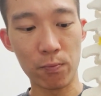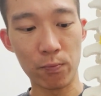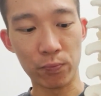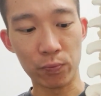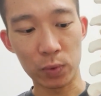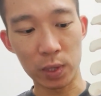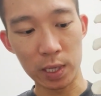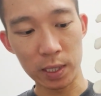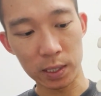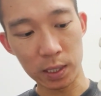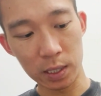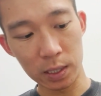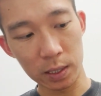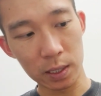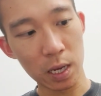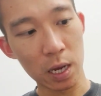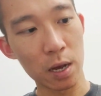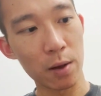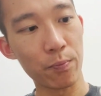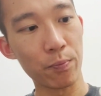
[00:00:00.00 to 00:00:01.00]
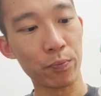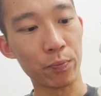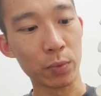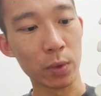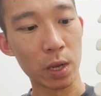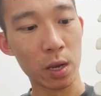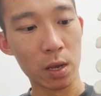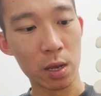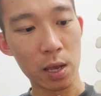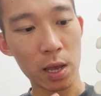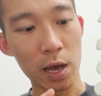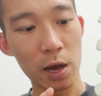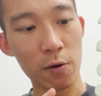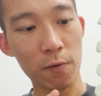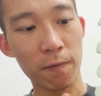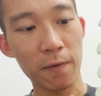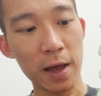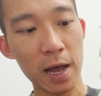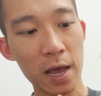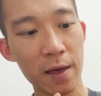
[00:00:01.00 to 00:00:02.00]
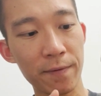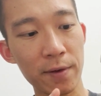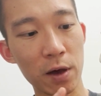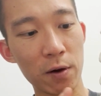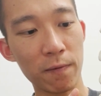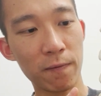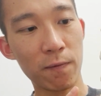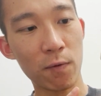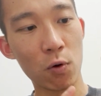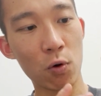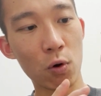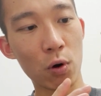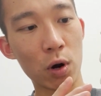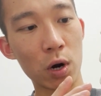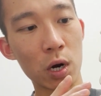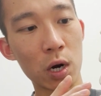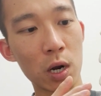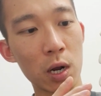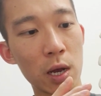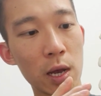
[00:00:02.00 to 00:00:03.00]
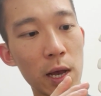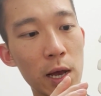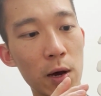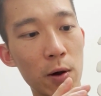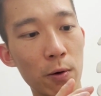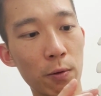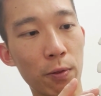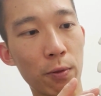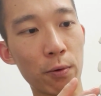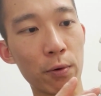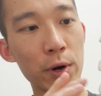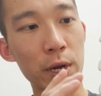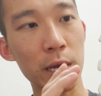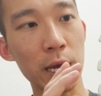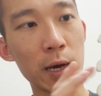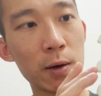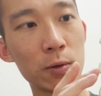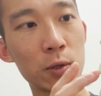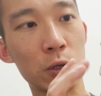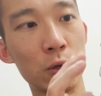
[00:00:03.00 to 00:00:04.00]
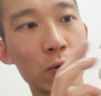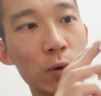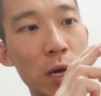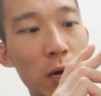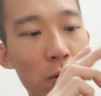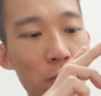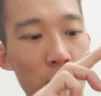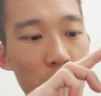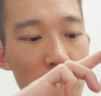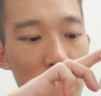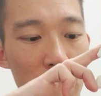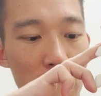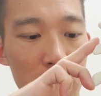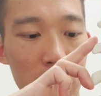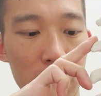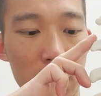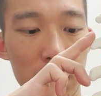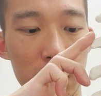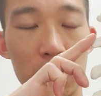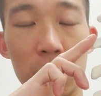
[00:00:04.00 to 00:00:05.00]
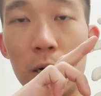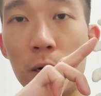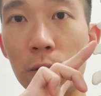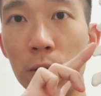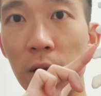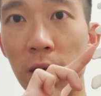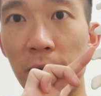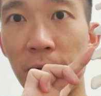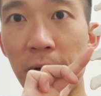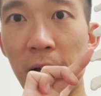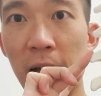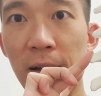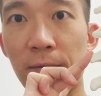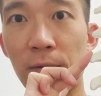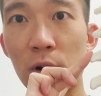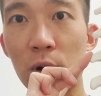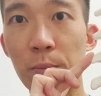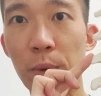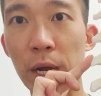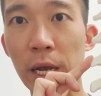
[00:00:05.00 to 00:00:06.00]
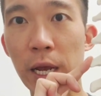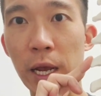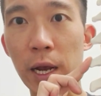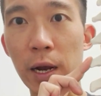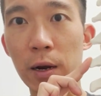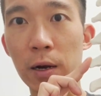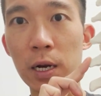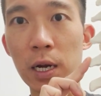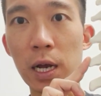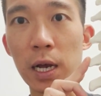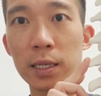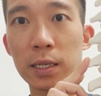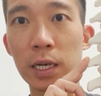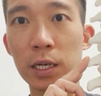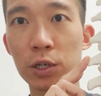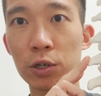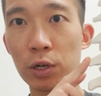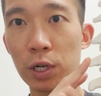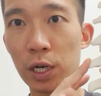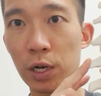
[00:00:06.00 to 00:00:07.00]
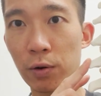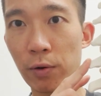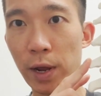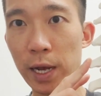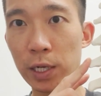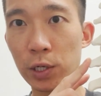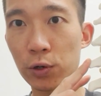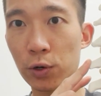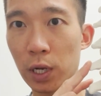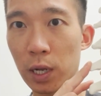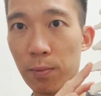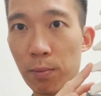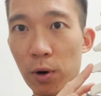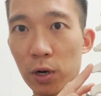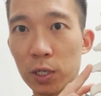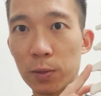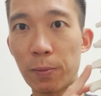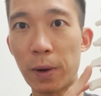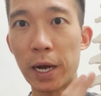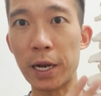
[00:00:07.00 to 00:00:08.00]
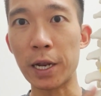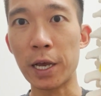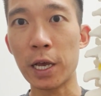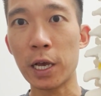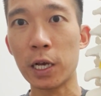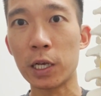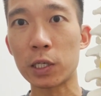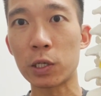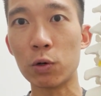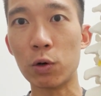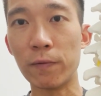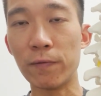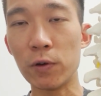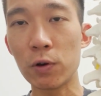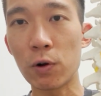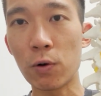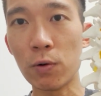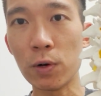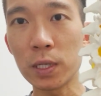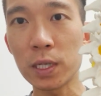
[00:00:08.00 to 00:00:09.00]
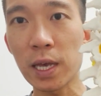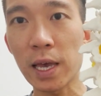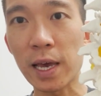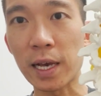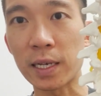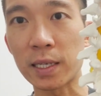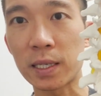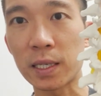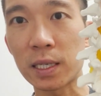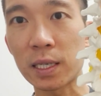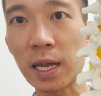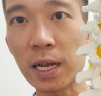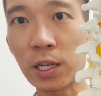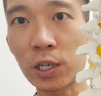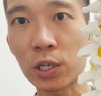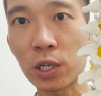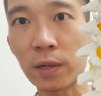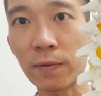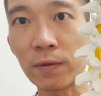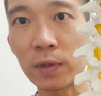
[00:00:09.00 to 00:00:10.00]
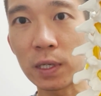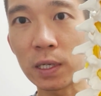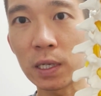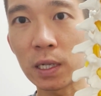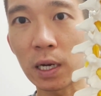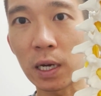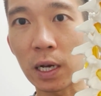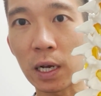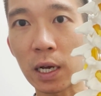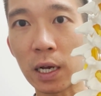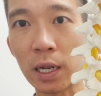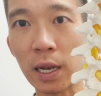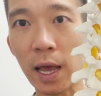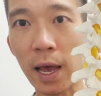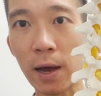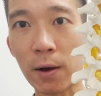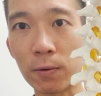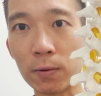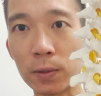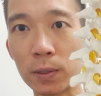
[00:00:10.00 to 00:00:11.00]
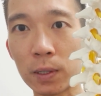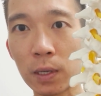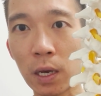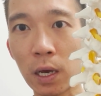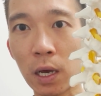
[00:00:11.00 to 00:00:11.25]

This is L5, L4, L3, L2, L1. So the 5 vertebrae here essentially create your lumbar spine. So if you go into extension, if you see the canals